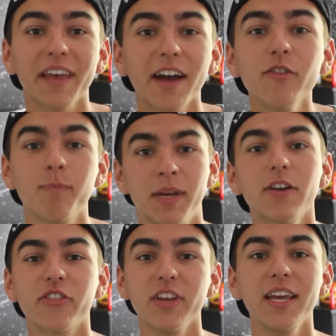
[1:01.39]
out of
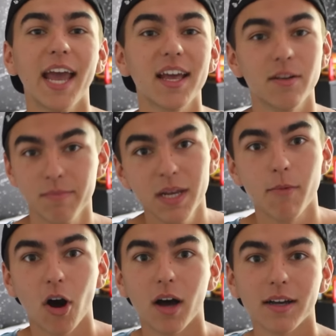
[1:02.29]
Piercy and
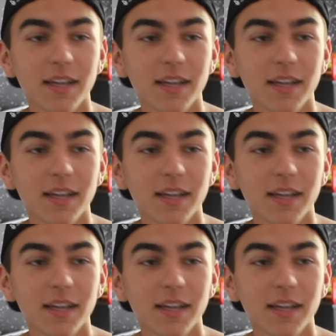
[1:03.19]
Meemaw.